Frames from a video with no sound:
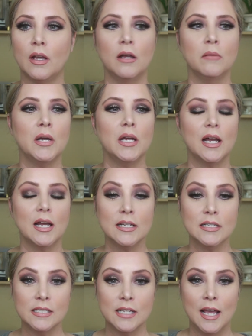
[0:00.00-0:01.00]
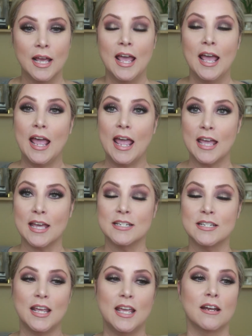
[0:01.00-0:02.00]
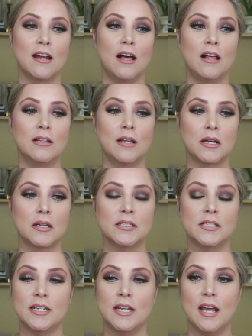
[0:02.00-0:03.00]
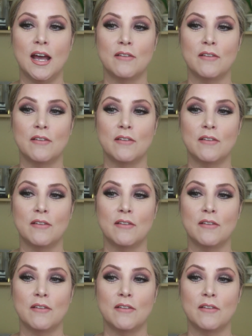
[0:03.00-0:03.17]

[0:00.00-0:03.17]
on my eyes and in all honesty,